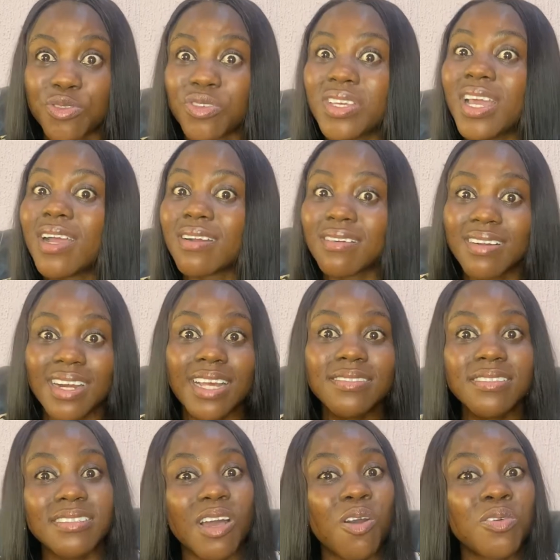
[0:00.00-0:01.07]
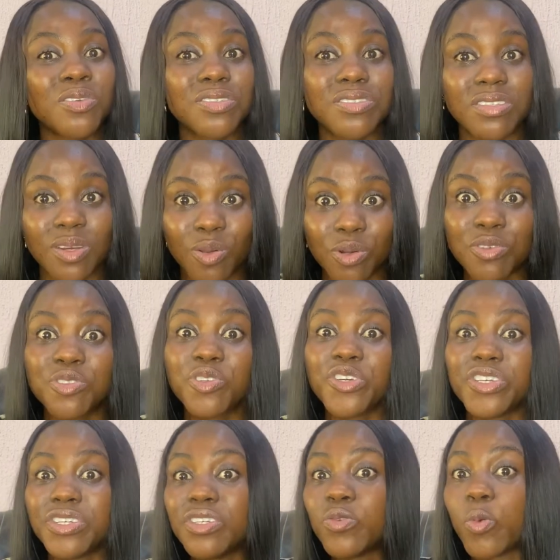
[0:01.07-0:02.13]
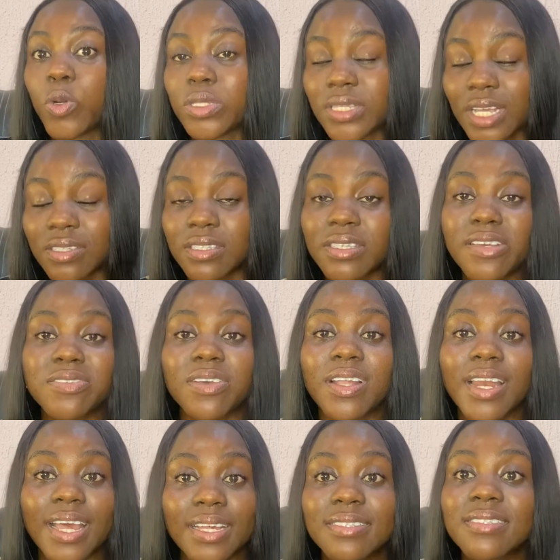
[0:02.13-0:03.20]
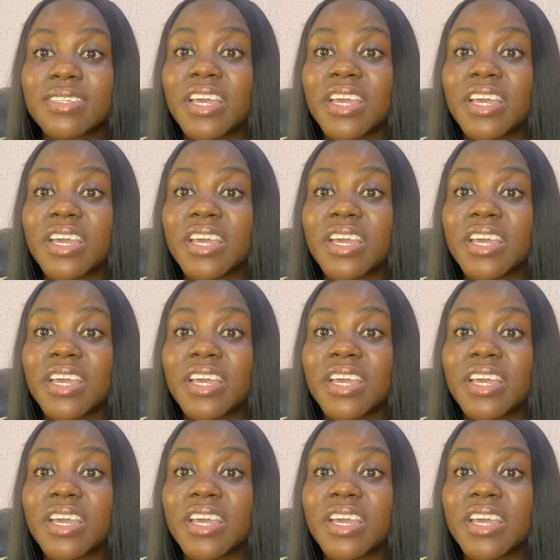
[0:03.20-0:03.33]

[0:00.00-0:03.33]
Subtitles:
Yeah, classes are always long, so you need water to take to class.